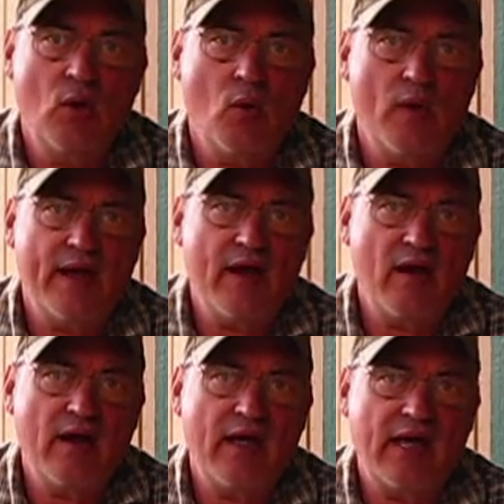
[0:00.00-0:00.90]

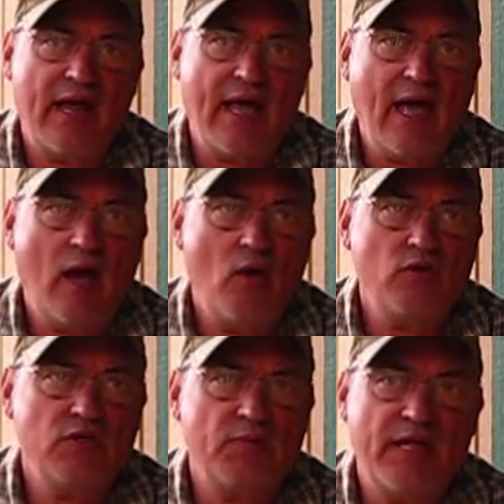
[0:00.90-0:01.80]
where and how
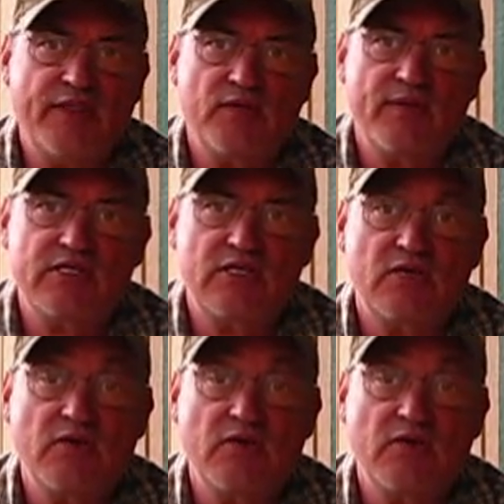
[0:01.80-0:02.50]
to plant the rest of the